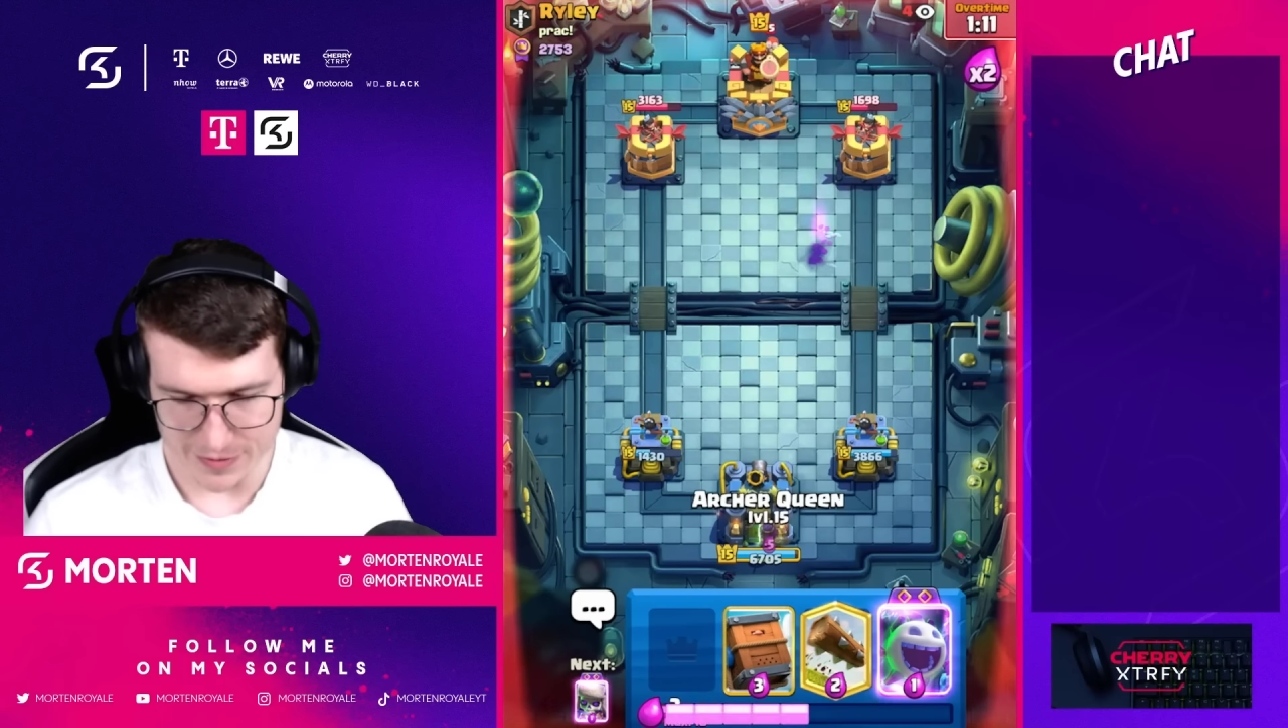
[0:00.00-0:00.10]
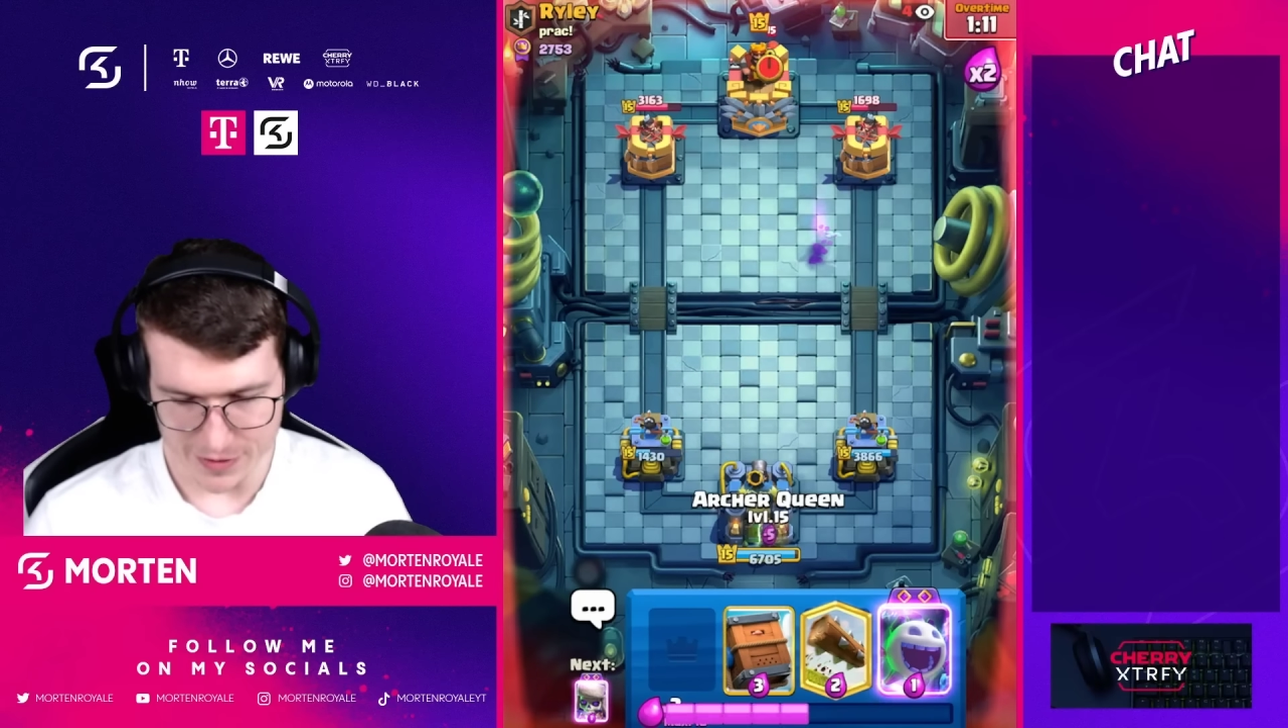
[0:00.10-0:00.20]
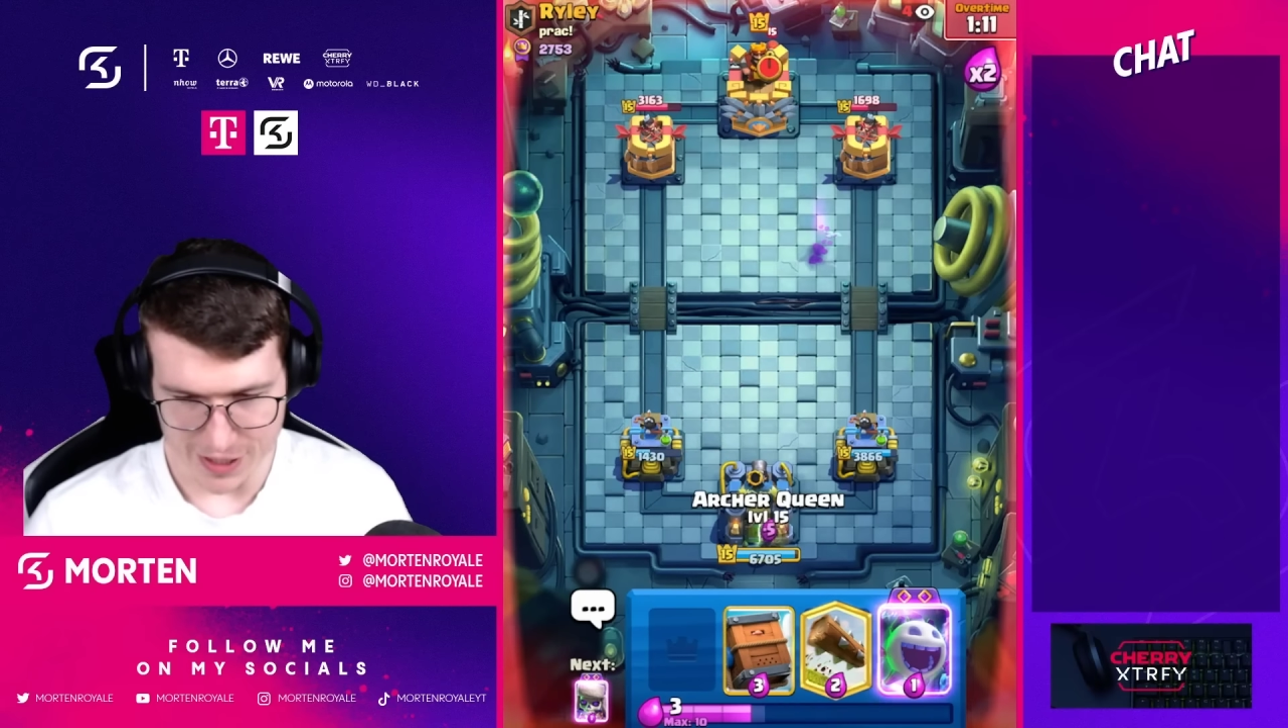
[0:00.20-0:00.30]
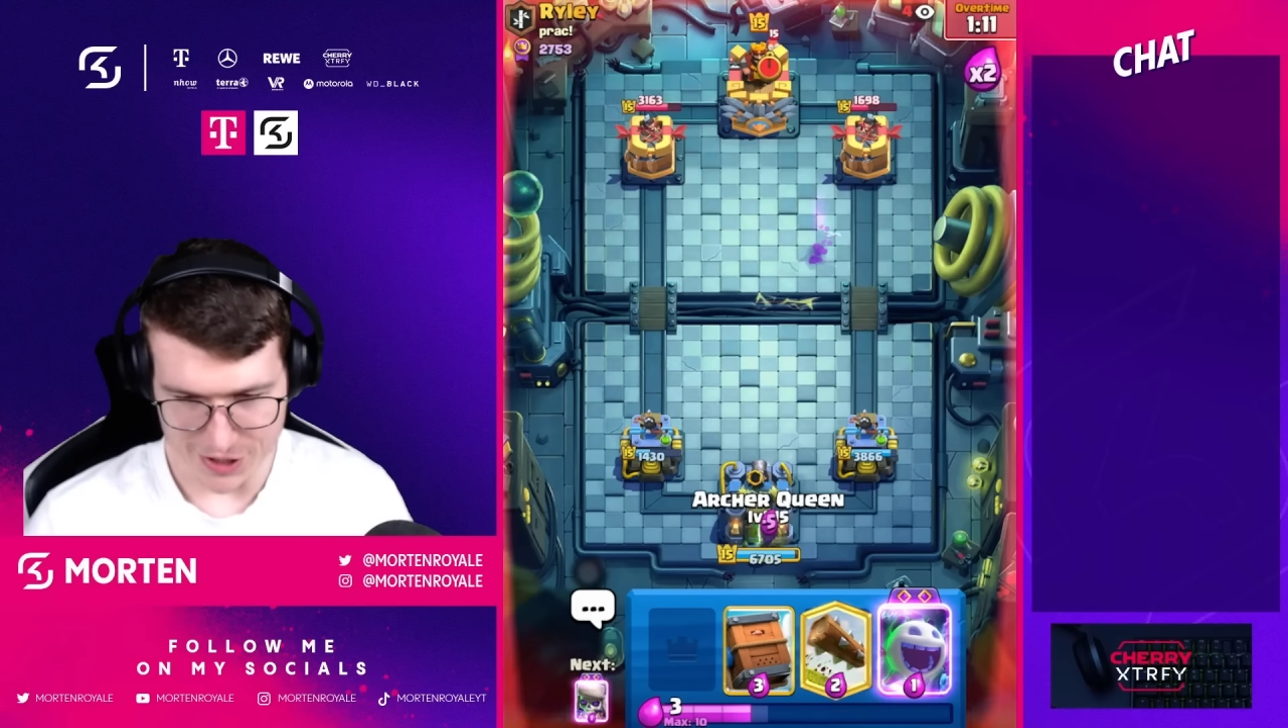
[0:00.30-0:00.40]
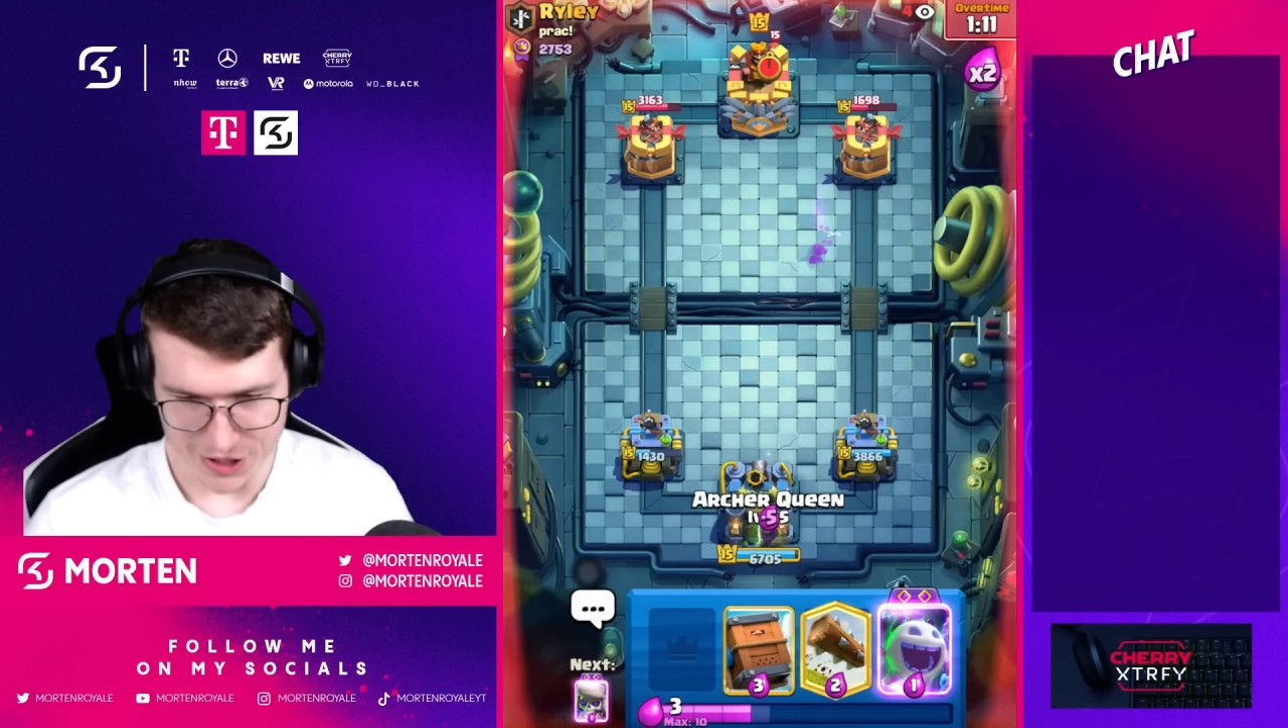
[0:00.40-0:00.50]

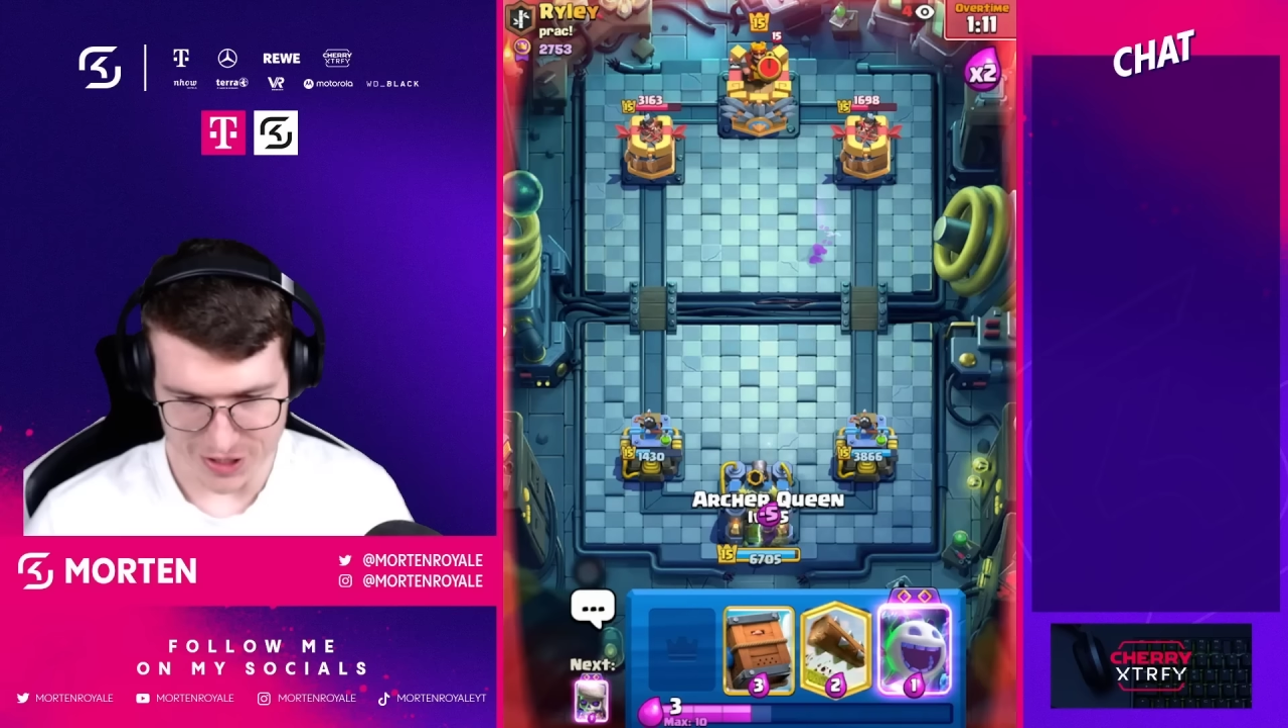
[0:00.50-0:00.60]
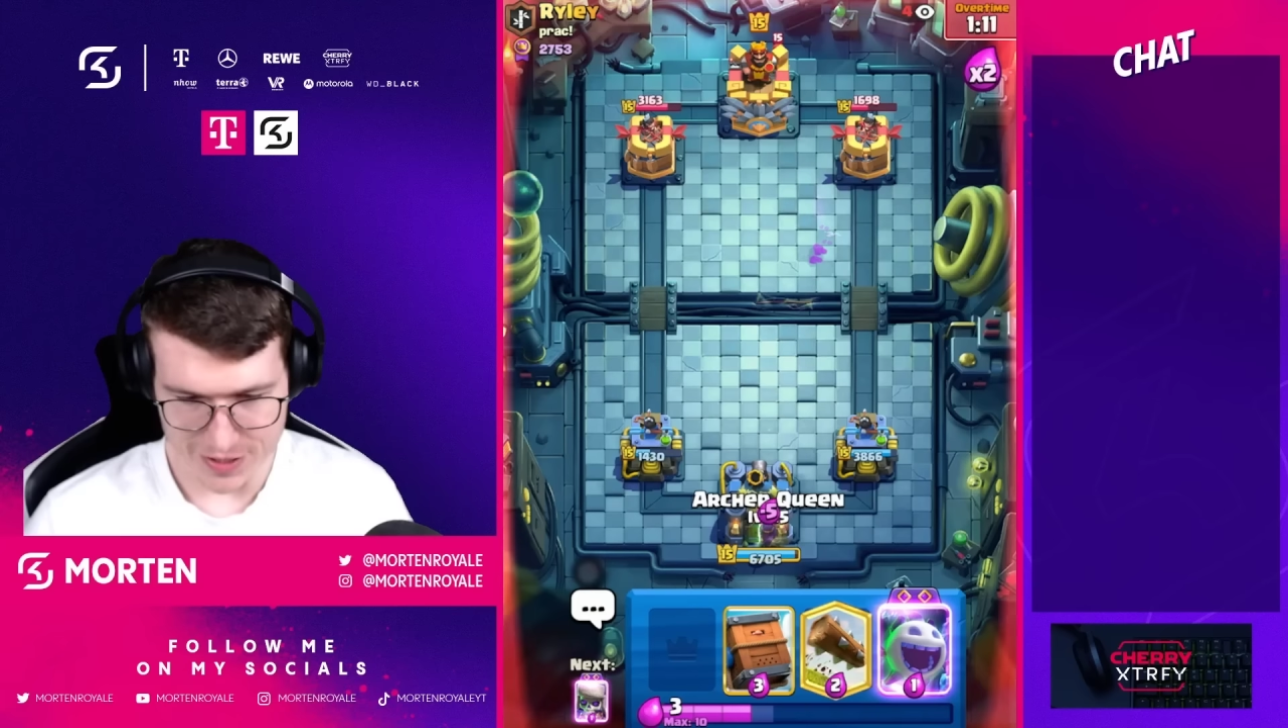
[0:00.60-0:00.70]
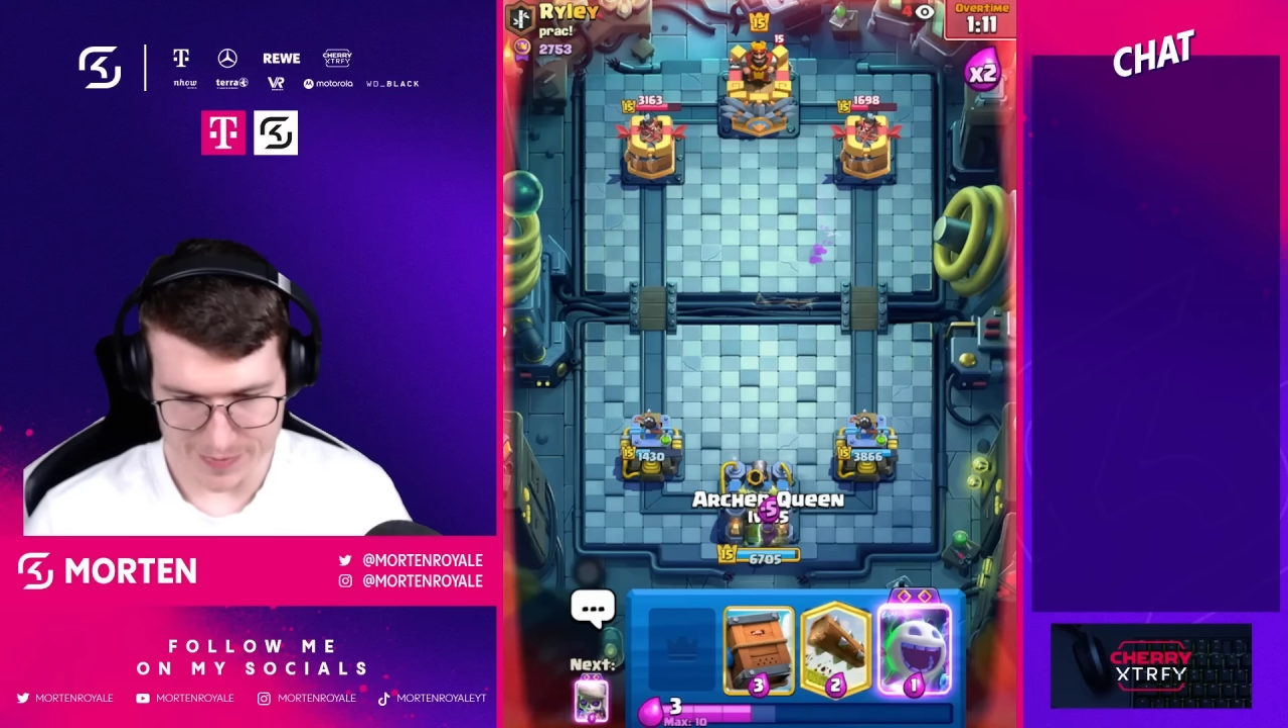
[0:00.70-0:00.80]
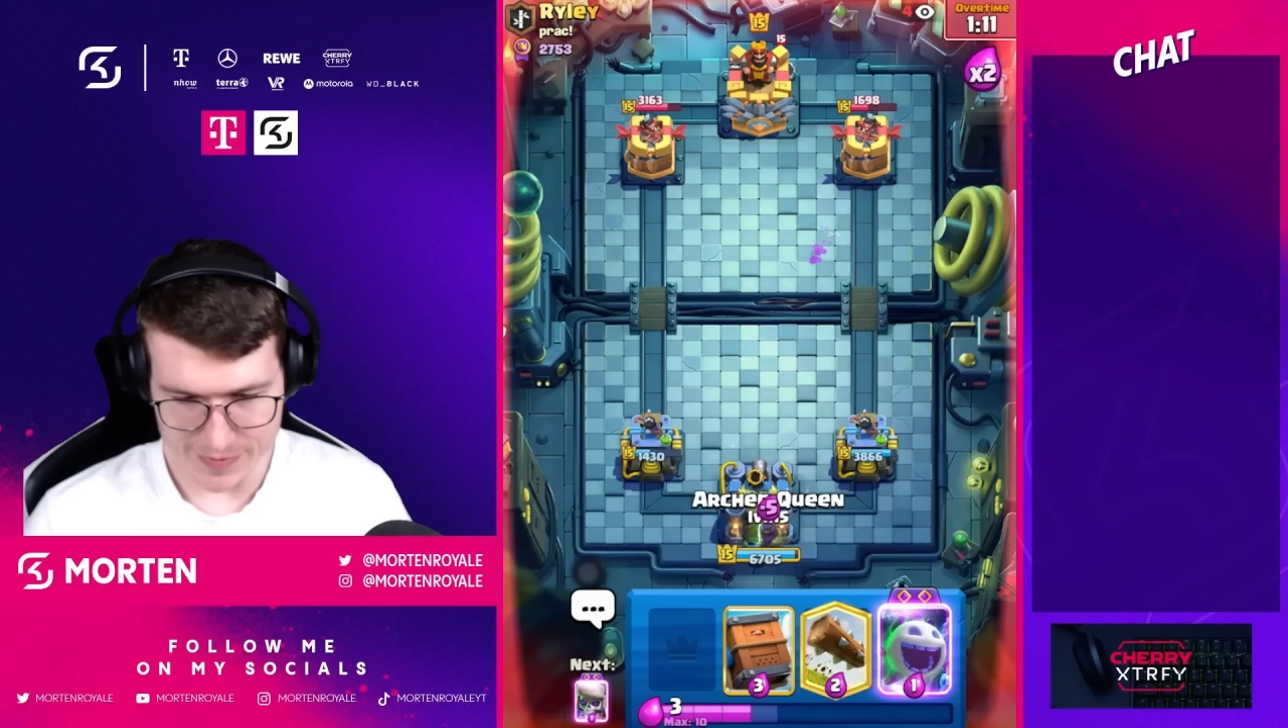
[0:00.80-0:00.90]
not Archers.